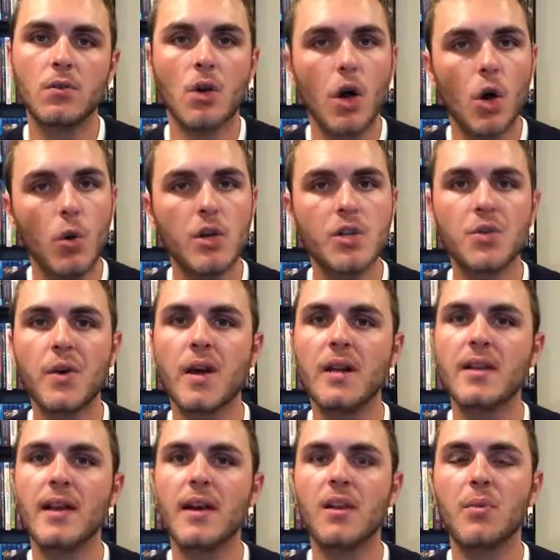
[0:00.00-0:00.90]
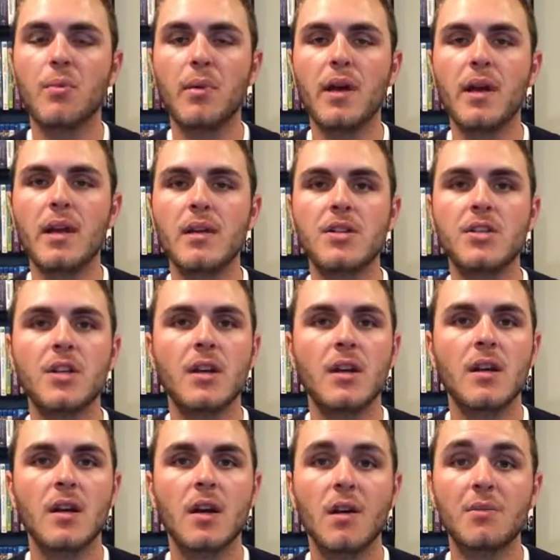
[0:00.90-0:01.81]
always writing down on the page.
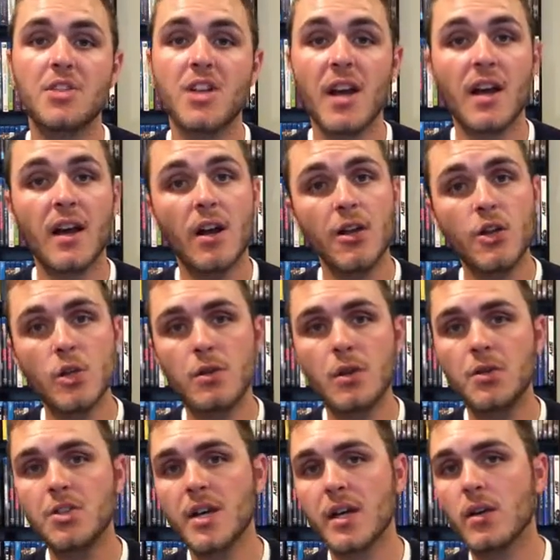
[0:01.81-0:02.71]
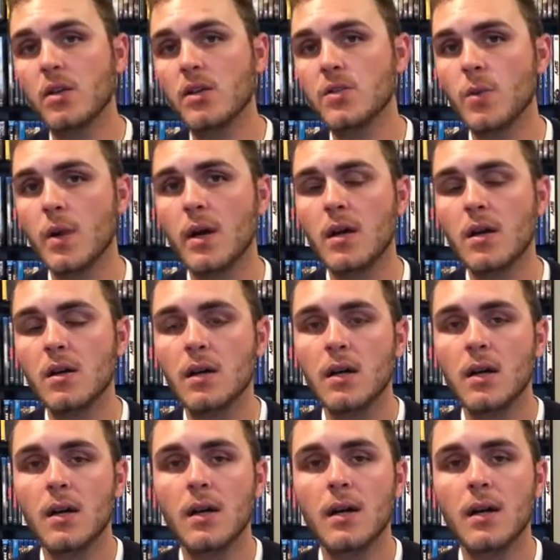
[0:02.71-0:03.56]
Um, check out our YouTube channel as well.